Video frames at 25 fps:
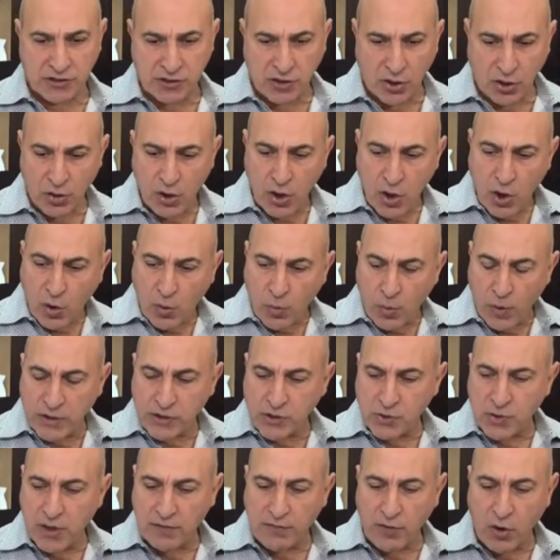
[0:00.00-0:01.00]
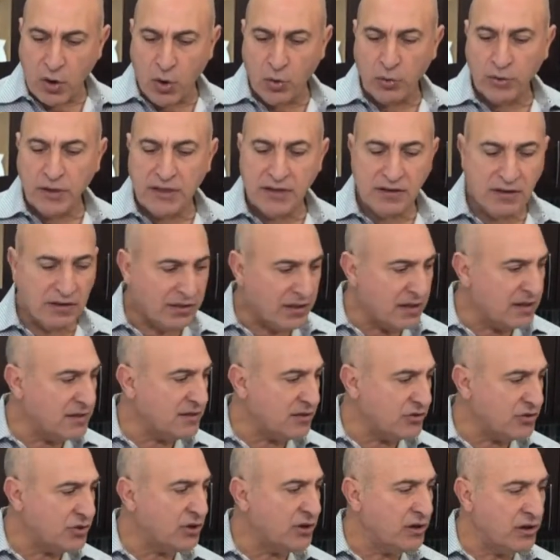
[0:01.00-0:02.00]
So once you have only the things
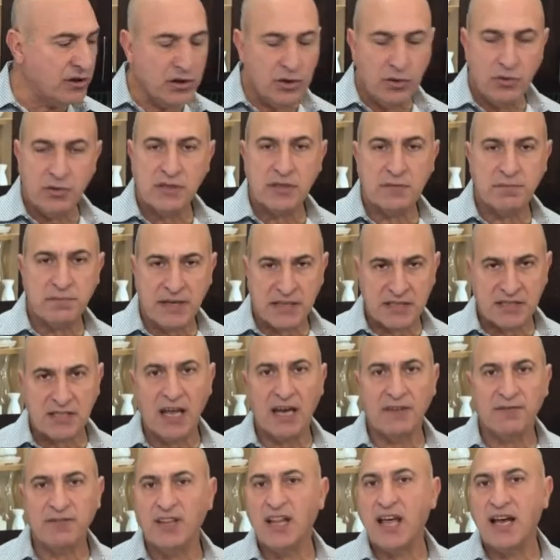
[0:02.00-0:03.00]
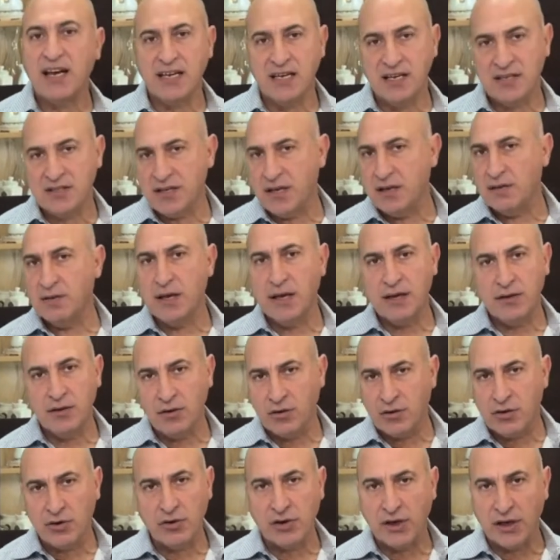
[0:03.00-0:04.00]
that you're going to use, it makes life a lot easier, and
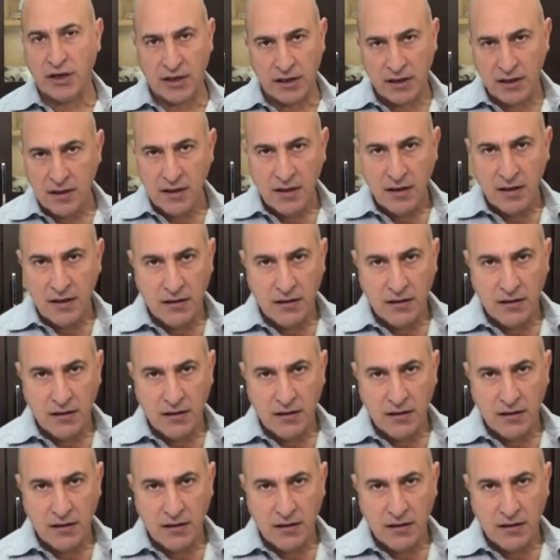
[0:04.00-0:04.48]
your cooking